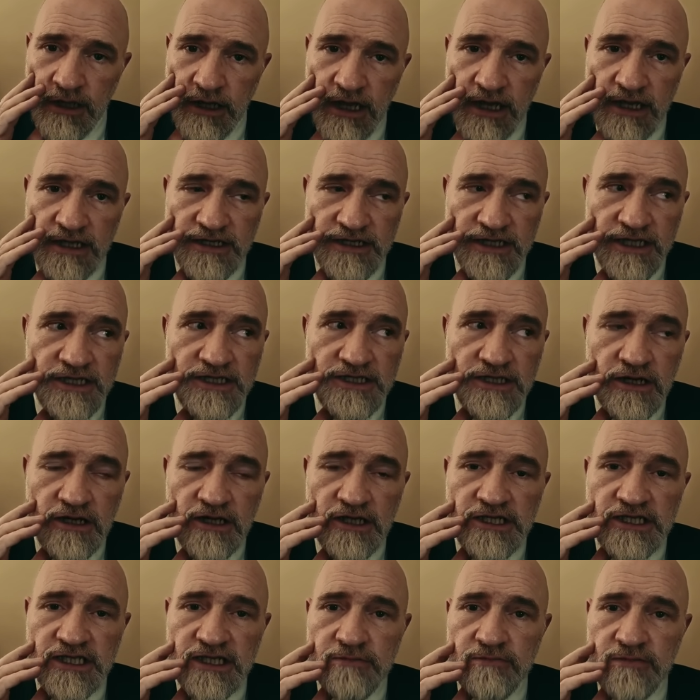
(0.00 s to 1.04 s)
and
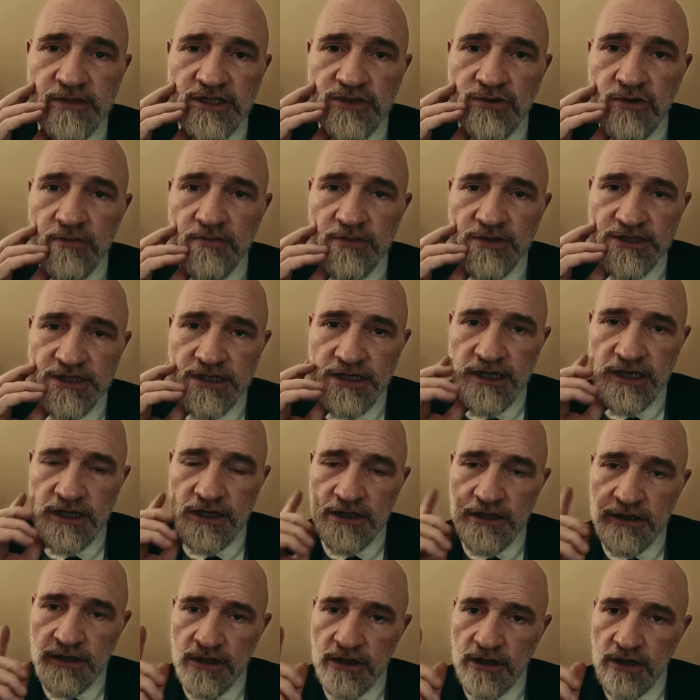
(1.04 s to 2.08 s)
dishonestly
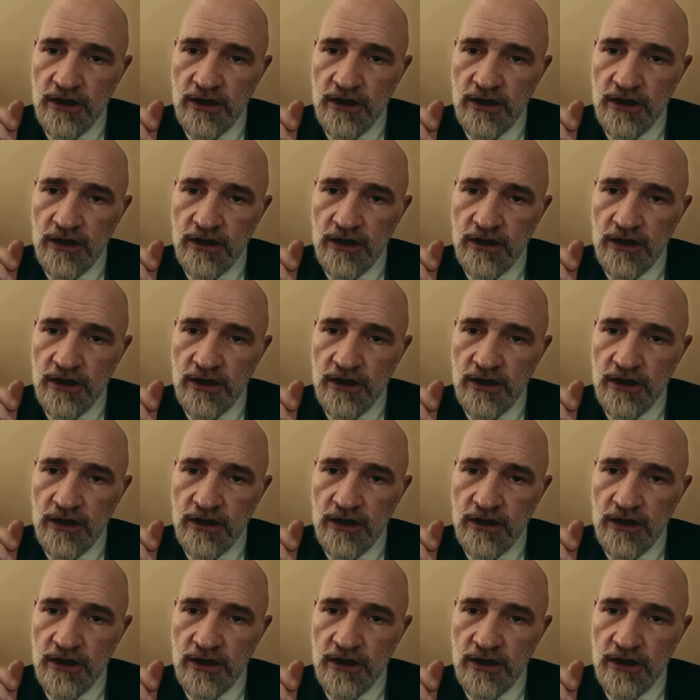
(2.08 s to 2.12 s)
misrepresenting